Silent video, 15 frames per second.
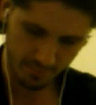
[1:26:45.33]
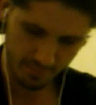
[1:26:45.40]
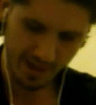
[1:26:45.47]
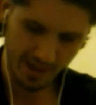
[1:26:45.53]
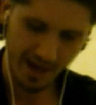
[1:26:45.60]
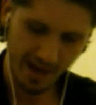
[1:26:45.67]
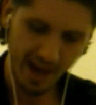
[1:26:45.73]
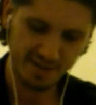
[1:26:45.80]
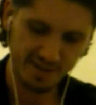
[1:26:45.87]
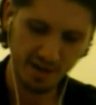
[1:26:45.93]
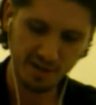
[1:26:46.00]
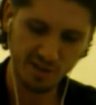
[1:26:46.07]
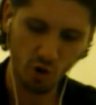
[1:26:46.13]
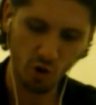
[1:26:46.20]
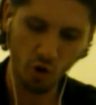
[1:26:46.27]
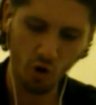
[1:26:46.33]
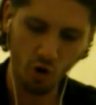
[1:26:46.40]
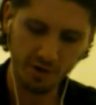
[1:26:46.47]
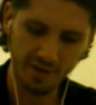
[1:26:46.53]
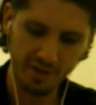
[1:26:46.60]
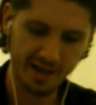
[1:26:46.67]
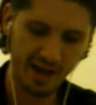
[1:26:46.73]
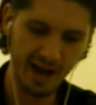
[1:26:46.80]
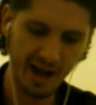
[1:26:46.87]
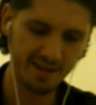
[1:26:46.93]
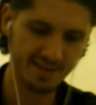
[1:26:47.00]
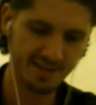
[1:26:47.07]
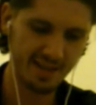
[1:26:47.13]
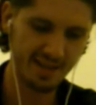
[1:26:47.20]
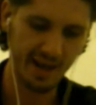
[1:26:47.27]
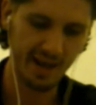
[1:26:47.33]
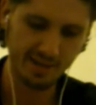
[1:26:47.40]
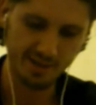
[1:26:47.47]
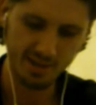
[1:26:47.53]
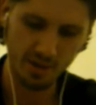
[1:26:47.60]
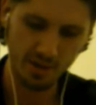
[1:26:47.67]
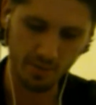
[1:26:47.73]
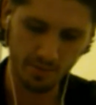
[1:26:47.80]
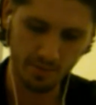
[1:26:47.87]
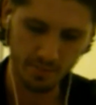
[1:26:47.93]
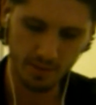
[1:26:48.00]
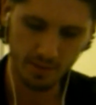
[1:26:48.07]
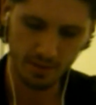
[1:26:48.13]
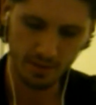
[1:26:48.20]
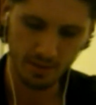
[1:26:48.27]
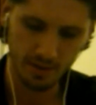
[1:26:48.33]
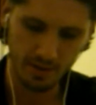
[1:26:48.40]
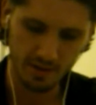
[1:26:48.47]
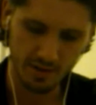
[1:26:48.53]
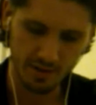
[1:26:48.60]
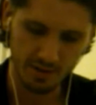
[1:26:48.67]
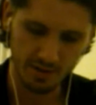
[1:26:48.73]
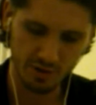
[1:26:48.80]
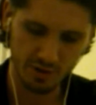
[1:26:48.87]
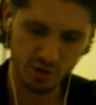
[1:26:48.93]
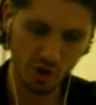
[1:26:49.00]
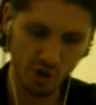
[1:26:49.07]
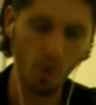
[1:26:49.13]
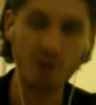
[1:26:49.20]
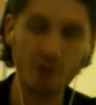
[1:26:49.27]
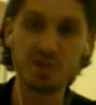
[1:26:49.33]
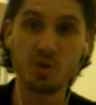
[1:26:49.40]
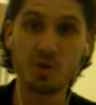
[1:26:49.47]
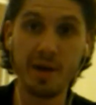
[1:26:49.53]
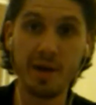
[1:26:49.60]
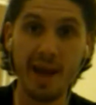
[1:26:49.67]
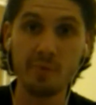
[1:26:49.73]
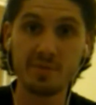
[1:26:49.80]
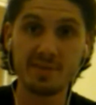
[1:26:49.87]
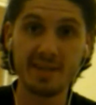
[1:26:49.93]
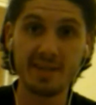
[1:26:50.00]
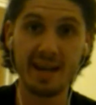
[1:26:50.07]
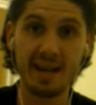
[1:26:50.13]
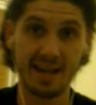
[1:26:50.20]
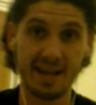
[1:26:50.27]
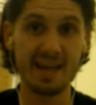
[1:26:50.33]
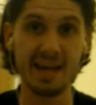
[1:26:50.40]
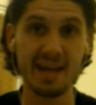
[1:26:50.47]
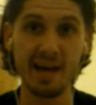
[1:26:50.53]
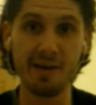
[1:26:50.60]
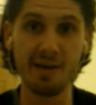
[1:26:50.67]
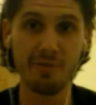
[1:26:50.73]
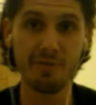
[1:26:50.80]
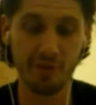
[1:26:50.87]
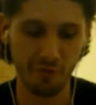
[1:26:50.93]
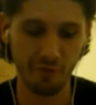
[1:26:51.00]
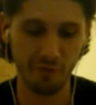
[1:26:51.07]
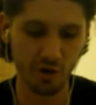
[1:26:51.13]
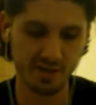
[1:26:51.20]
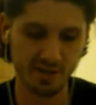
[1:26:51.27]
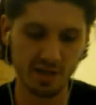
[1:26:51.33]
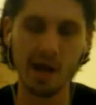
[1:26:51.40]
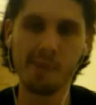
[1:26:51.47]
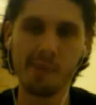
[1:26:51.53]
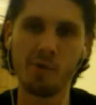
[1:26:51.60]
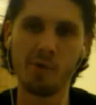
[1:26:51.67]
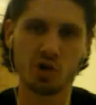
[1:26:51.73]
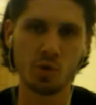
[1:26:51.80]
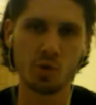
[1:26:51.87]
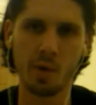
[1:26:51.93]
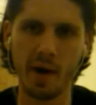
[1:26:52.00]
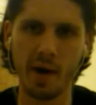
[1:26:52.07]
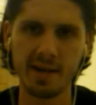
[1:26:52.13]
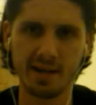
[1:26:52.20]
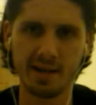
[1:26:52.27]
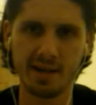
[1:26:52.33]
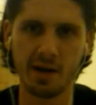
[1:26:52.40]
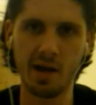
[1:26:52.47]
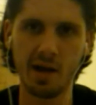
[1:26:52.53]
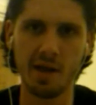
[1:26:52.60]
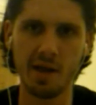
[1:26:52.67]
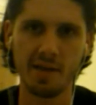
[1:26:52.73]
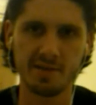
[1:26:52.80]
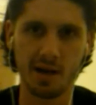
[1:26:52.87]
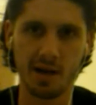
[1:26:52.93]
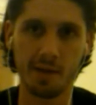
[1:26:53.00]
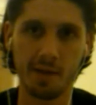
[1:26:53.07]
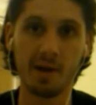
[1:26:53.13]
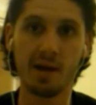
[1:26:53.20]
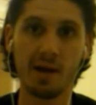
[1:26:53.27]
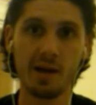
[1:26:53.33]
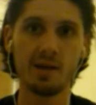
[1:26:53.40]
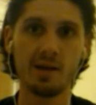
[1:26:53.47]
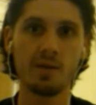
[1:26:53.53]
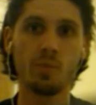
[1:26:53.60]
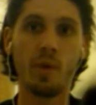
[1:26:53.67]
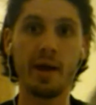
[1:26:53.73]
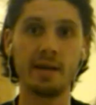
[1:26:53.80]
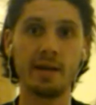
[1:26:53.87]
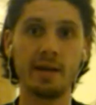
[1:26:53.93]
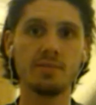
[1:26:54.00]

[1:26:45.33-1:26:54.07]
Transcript: Unless I talk, they can't see it. So, do you want to announce it here for the first time, or should we wait another time? Wait.